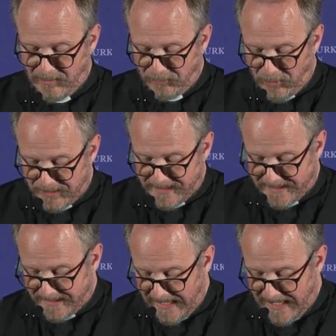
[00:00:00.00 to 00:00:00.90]
Rod has
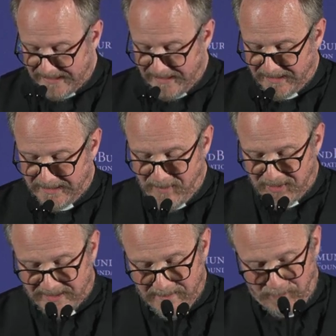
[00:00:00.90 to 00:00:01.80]
said that the
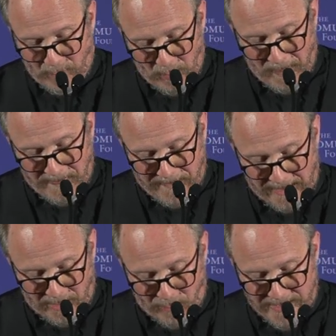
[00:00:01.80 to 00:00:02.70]
most important
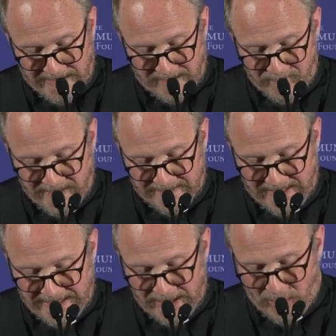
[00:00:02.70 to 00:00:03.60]
thing we can be
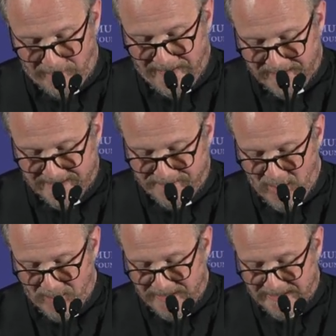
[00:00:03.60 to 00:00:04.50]
thinking of at this
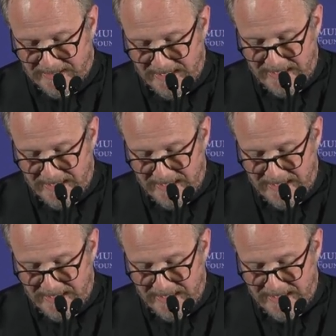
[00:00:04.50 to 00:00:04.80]
moment